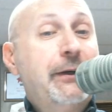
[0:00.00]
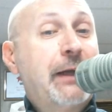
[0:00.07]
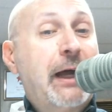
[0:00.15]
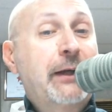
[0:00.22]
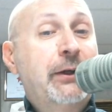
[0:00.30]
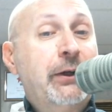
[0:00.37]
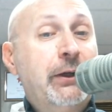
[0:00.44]

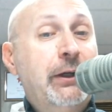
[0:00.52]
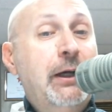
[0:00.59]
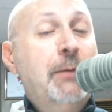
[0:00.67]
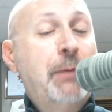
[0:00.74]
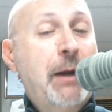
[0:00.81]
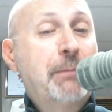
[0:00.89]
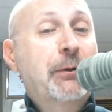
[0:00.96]
Not good.
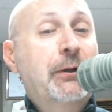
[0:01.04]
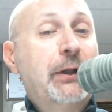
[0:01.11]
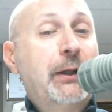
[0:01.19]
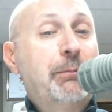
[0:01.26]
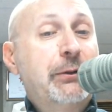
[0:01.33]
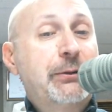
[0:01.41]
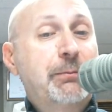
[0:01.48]
Paper
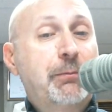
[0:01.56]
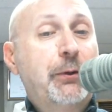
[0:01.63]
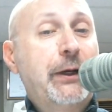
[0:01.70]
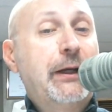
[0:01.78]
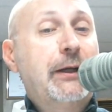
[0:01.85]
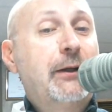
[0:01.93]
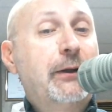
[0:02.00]
clip is
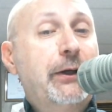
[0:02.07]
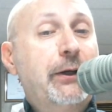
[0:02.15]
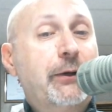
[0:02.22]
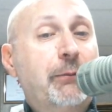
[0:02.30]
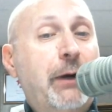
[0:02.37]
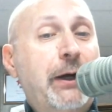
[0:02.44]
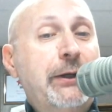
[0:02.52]
pretty
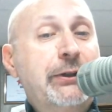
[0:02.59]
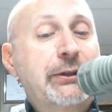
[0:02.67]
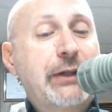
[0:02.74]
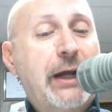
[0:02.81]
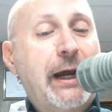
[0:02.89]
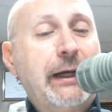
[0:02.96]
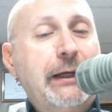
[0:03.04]
clear right in
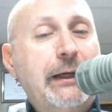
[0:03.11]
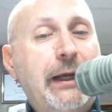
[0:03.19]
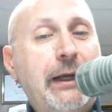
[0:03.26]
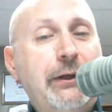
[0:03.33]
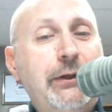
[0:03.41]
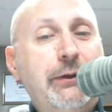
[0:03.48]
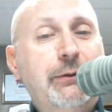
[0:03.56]
sight,
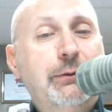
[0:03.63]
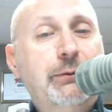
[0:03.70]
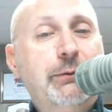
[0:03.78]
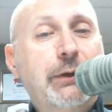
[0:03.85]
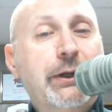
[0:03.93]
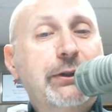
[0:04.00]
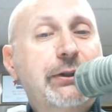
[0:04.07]
and you
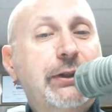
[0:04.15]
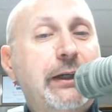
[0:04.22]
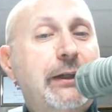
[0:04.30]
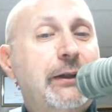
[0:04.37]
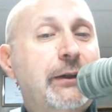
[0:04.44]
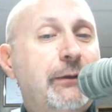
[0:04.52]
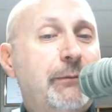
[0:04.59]
can see
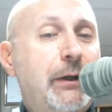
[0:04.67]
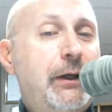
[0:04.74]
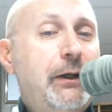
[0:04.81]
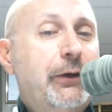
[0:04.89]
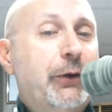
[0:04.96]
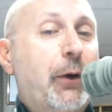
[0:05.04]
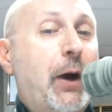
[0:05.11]
it,
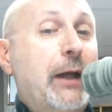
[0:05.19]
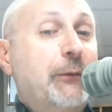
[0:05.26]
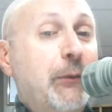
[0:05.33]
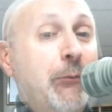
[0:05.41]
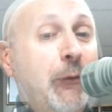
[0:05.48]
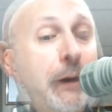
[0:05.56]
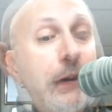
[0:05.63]
know how to
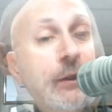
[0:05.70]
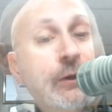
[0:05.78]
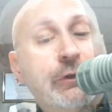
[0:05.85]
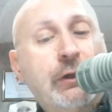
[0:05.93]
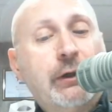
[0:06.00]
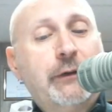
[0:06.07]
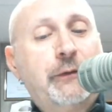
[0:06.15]
remove it.
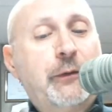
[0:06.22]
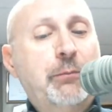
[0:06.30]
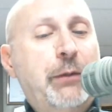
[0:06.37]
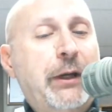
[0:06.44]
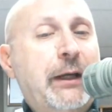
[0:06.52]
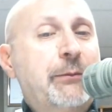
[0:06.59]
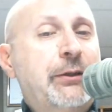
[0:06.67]
Jill from
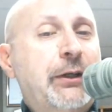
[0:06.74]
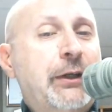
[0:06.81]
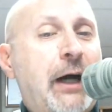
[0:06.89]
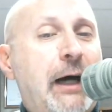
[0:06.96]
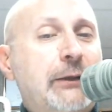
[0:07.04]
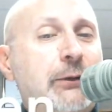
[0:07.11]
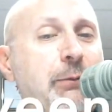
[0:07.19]
Binghamton,
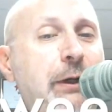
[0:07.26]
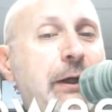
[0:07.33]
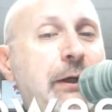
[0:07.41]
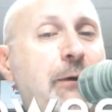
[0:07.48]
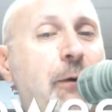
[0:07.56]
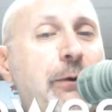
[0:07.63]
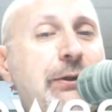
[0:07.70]

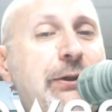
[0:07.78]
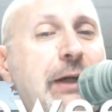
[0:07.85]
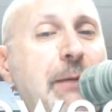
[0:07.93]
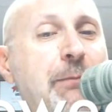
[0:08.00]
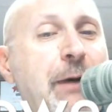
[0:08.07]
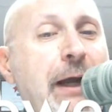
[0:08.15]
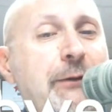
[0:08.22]
Halloween or
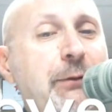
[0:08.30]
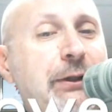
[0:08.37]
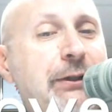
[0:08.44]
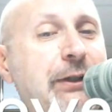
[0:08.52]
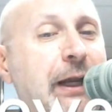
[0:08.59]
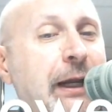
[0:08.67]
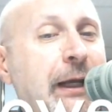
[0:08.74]
St.
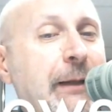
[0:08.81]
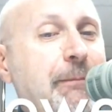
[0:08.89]
Patrick's Day.